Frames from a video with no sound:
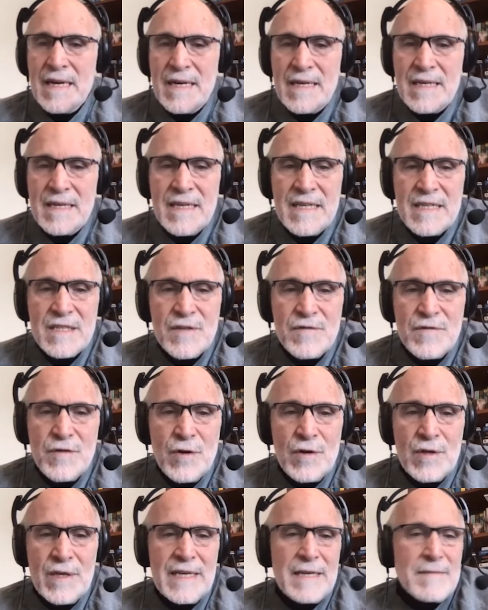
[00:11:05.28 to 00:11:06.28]
into
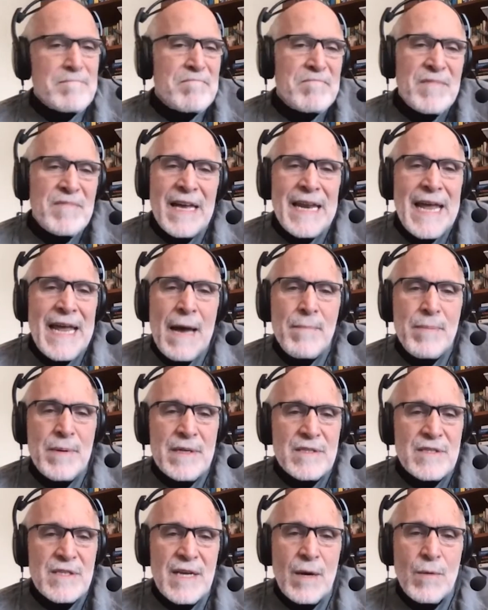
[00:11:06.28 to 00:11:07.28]
folate, not
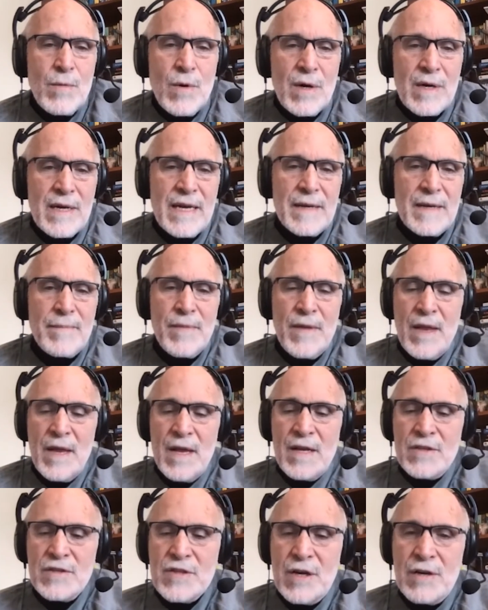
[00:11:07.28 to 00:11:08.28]
happening. It's not working.
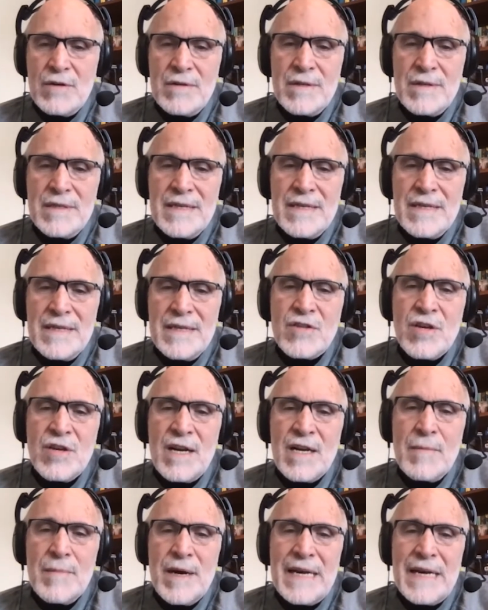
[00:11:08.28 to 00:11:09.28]
So let's
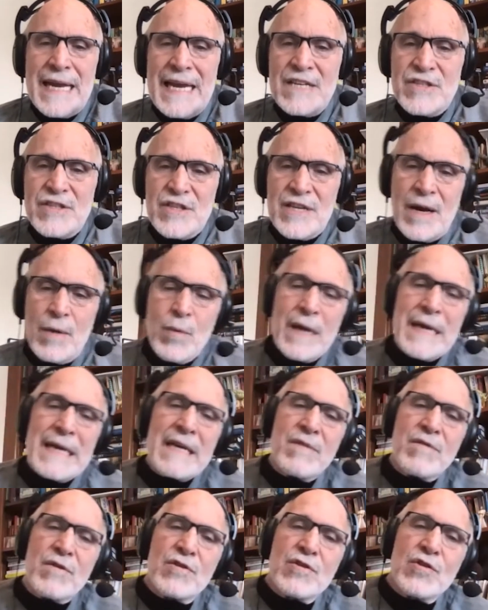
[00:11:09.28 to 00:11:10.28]
talk about aging. I want to
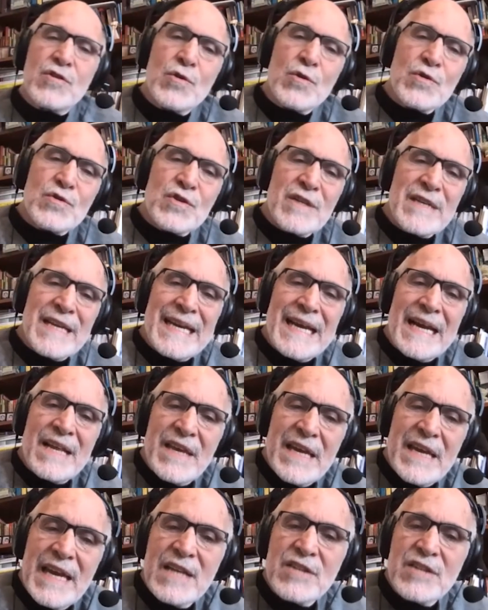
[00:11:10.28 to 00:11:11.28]
give you tools today on
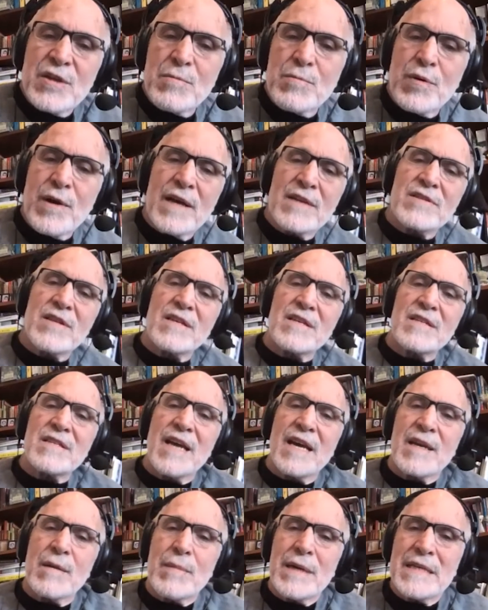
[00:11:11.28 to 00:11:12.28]
the aging process,
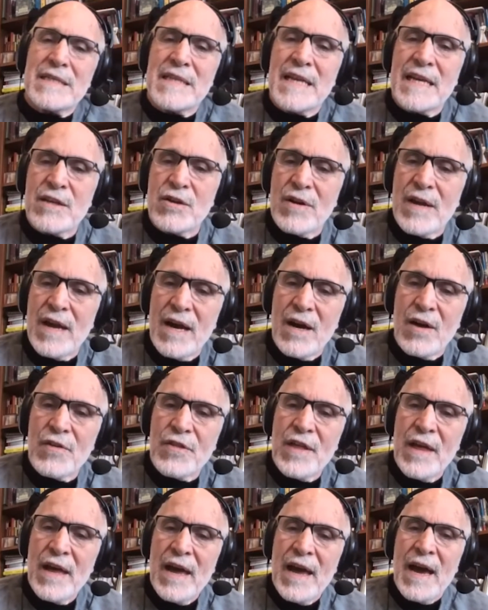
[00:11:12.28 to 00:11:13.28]
how to maintain your
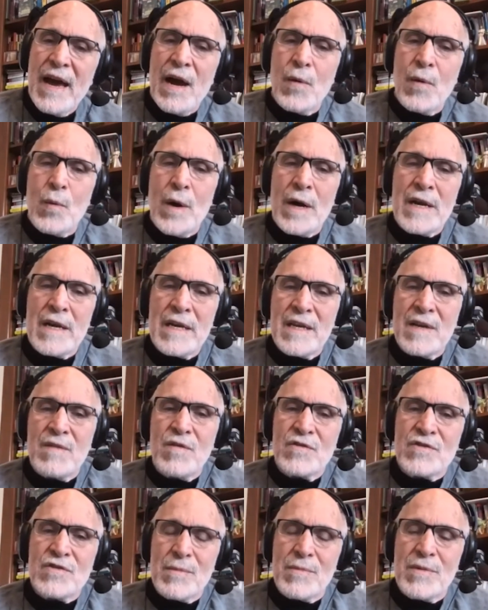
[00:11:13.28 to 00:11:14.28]
health. I want to give
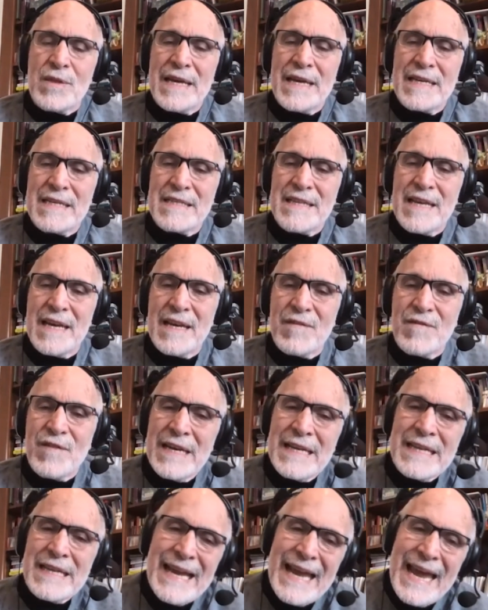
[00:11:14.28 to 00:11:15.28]
you some things that if
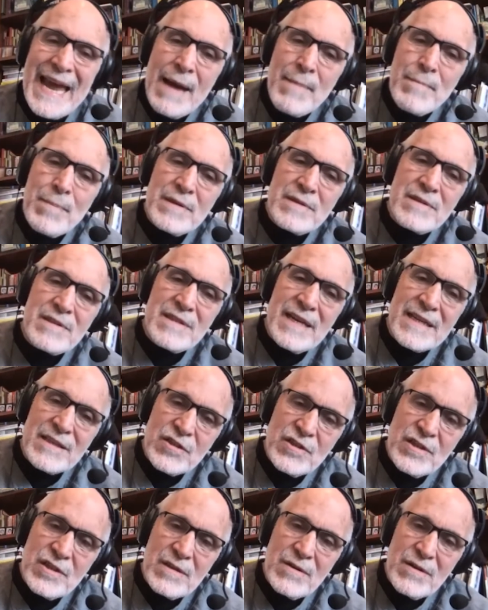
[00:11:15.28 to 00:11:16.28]
anything happens
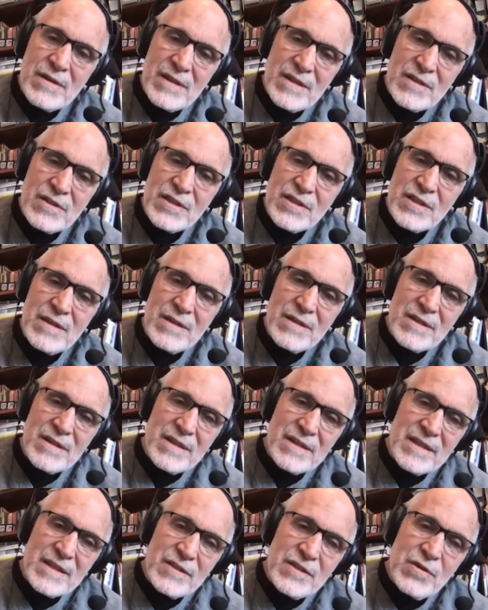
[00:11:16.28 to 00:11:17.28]
next year or this year or
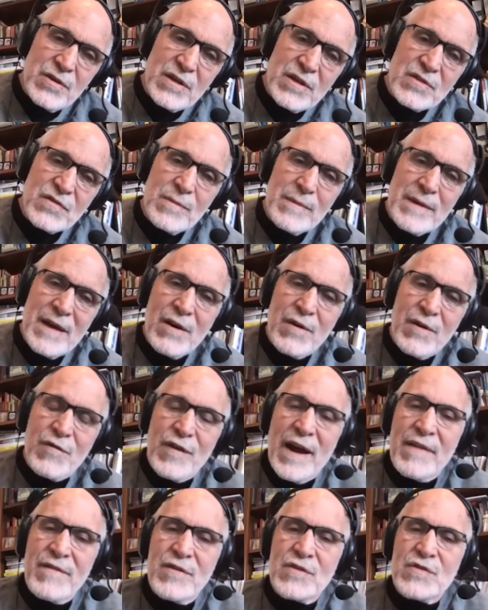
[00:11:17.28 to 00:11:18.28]
2 years from now or
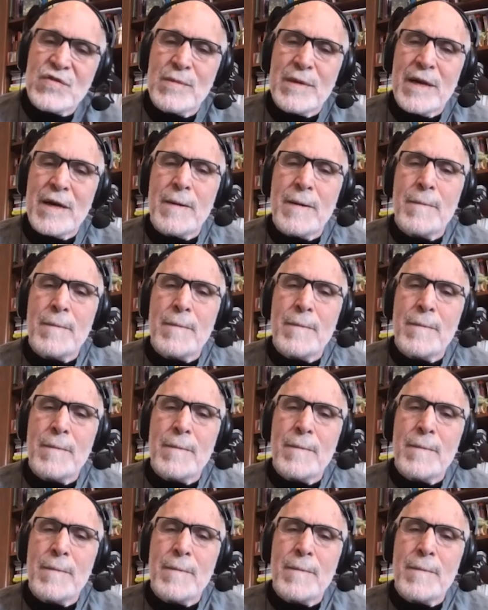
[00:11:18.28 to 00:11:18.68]
5 years from now,